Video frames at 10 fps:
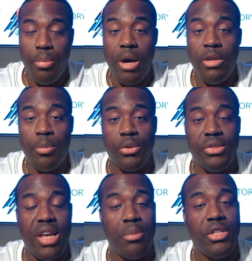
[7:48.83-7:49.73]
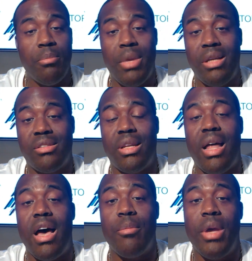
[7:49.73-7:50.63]
public perception means a
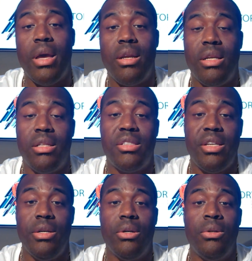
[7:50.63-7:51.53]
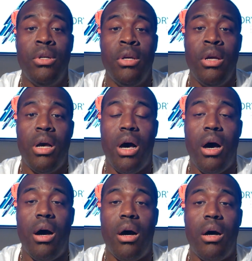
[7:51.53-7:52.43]
lot, man. And until
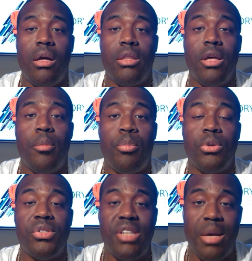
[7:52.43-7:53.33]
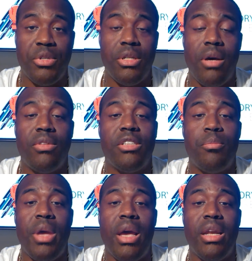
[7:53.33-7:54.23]
uh, the perception of this
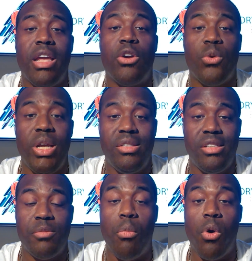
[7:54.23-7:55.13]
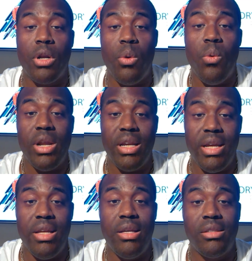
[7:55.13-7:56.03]
man increases more than what it
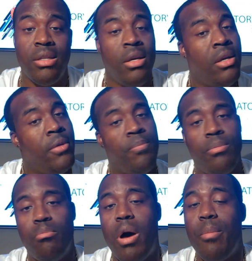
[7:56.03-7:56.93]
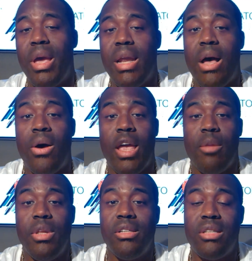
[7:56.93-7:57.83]
is, my man Al
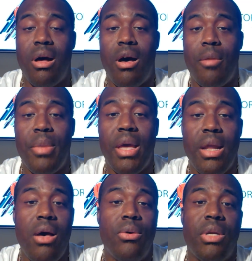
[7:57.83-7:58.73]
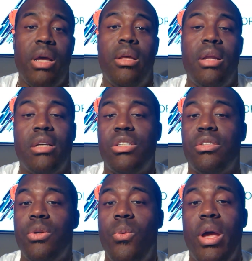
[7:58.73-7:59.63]
Haymon is the odd man out, and that's
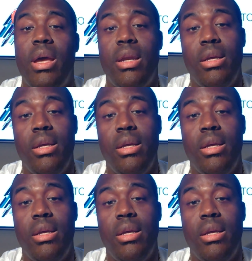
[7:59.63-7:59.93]
just the way